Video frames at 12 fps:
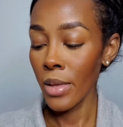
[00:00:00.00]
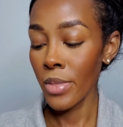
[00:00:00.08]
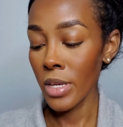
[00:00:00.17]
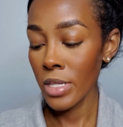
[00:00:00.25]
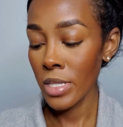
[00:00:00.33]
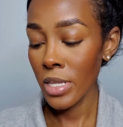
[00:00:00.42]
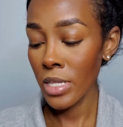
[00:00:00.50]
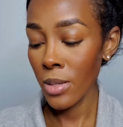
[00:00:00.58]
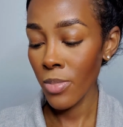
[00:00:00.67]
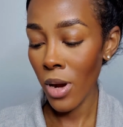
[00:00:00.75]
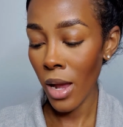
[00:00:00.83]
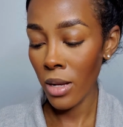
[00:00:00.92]
this is a
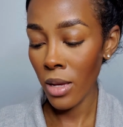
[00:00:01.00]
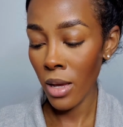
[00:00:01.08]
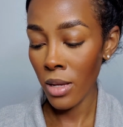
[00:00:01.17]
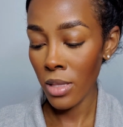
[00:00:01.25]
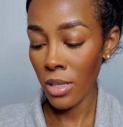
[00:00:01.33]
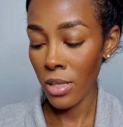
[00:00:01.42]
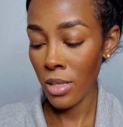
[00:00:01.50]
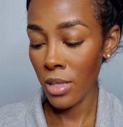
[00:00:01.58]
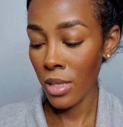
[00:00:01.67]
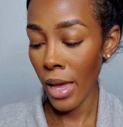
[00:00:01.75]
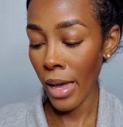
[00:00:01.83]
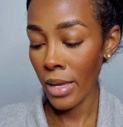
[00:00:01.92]
product
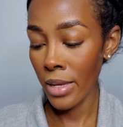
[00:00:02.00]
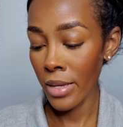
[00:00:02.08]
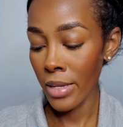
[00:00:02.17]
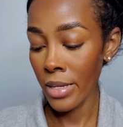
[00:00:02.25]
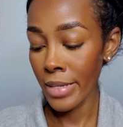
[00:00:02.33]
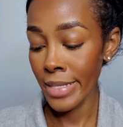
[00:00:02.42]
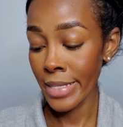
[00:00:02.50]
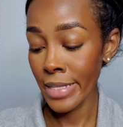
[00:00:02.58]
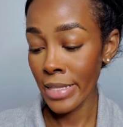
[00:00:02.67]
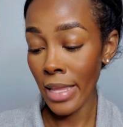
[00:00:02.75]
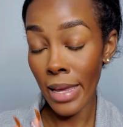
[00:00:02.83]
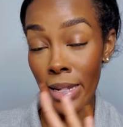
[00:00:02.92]
that is
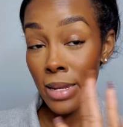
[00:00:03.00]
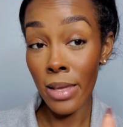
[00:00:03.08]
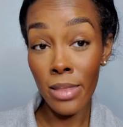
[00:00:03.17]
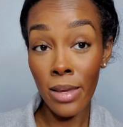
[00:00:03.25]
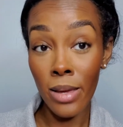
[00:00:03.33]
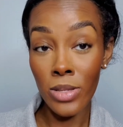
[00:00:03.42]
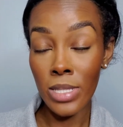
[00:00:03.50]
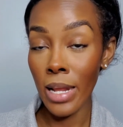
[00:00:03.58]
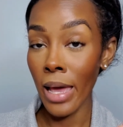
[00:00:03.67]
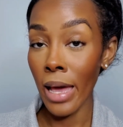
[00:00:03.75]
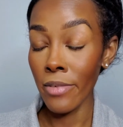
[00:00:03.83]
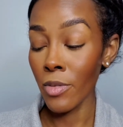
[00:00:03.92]
like nothing else that I
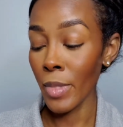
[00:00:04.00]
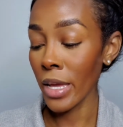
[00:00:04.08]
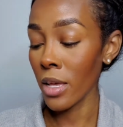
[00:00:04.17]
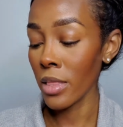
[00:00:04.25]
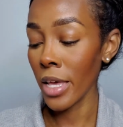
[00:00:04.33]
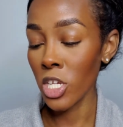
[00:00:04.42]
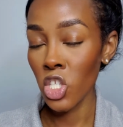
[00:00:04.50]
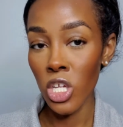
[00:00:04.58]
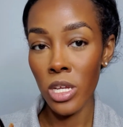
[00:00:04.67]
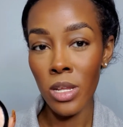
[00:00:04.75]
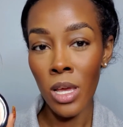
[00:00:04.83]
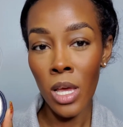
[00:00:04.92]
have in my
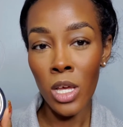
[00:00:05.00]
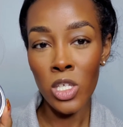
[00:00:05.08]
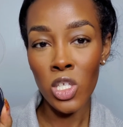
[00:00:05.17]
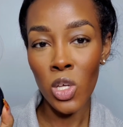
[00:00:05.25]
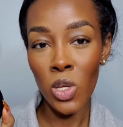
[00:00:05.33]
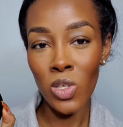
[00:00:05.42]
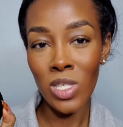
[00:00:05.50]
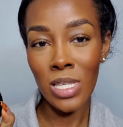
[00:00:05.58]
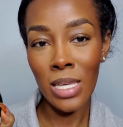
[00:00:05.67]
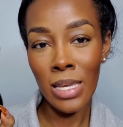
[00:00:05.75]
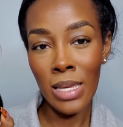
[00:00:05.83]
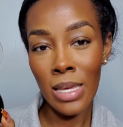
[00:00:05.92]
collection. So you
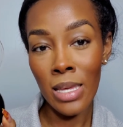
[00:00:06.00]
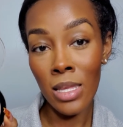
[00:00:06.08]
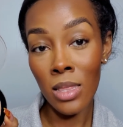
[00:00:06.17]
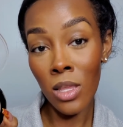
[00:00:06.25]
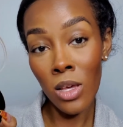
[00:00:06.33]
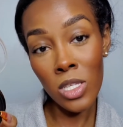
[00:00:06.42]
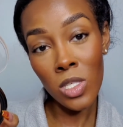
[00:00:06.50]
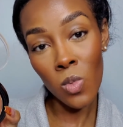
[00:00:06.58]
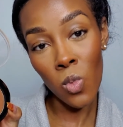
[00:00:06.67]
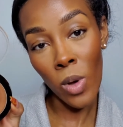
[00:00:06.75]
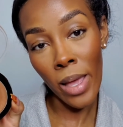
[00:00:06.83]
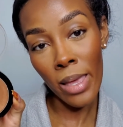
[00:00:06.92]
see it looks
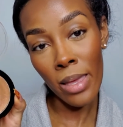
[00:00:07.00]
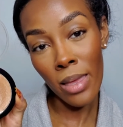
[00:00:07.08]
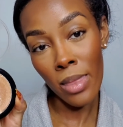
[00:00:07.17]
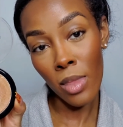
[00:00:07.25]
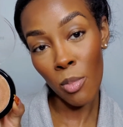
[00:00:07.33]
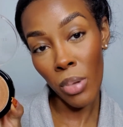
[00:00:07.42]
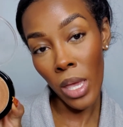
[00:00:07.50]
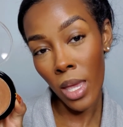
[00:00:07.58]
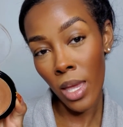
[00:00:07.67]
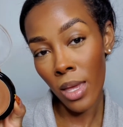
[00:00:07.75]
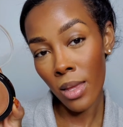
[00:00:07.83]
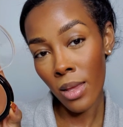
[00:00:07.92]
wet in the
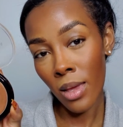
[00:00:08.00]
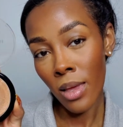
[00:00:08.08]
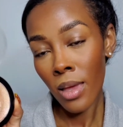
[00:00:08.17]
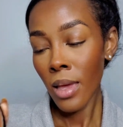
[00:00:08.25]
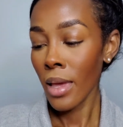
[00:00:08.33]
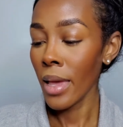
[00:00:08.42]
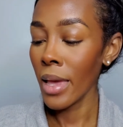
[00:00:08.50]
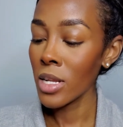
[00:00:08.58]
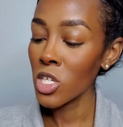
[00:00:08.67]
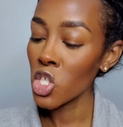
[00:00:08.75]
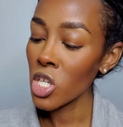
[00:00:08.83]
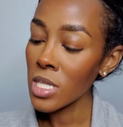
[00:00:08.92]
pan, and
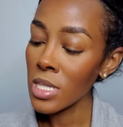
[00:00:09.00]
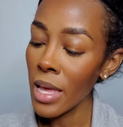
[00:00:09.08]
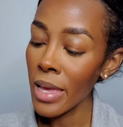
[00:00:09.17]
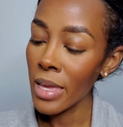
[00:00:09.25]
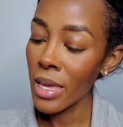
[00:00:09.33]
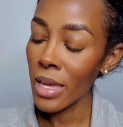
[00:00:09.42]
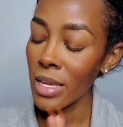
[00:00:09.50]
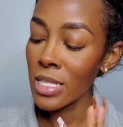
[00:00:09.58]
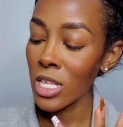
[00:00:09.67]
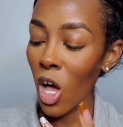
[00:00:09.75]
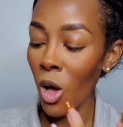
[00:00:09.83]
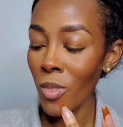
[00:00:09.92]
it's just like, it's
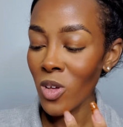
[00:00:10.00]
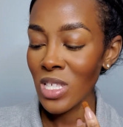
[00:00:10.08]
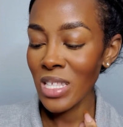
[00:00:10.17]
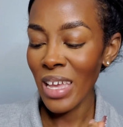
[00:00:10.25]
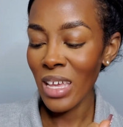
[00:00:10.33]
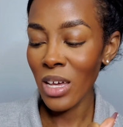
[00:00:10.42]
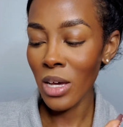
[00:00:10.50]
almost like